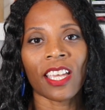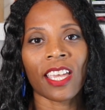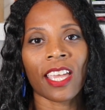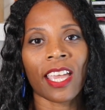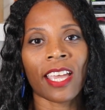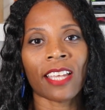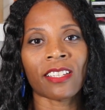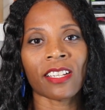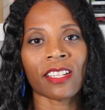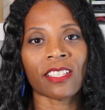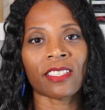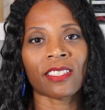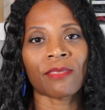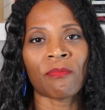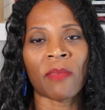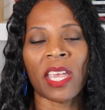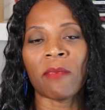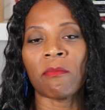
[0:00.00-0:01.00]
it
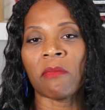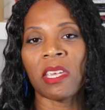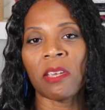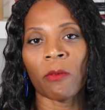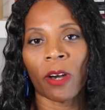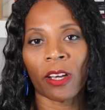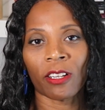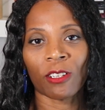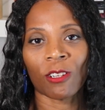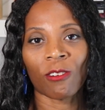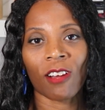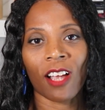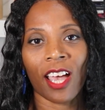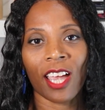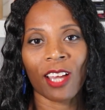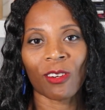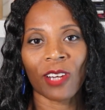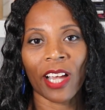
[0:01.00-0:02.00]
just made me want to
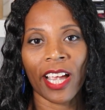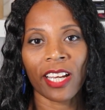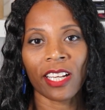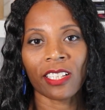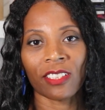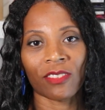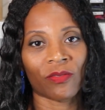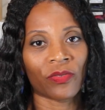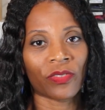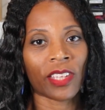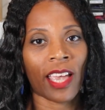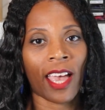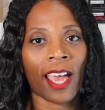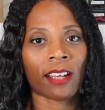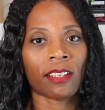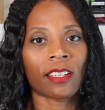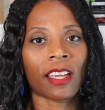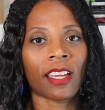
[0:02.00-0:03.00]
cry, right? The
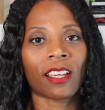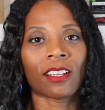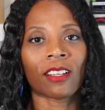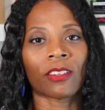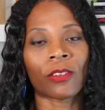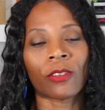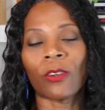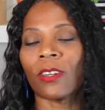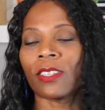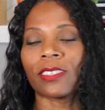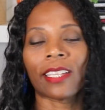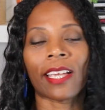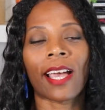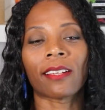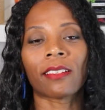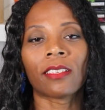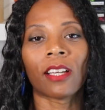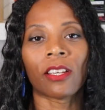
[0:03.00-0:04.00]
acting, of course, the
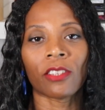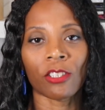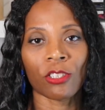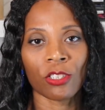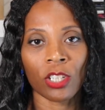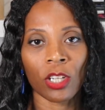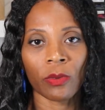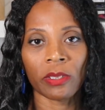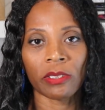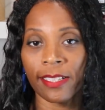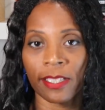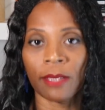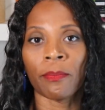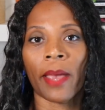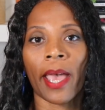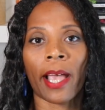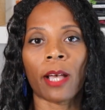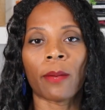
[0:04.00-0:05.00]
acting on this show is
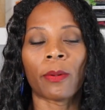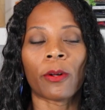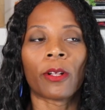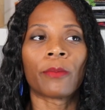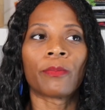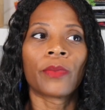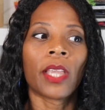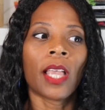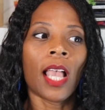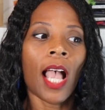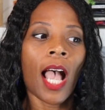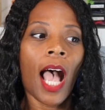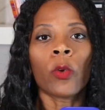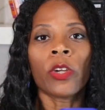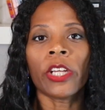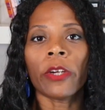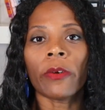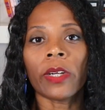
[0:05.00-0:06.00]
impeccable.
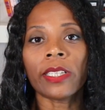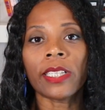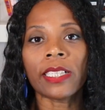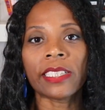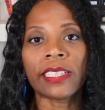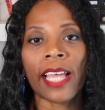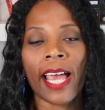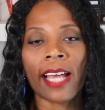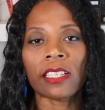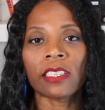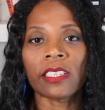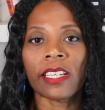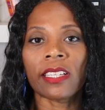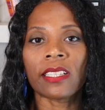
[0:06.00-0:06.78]
Rhaenyra doesn't actually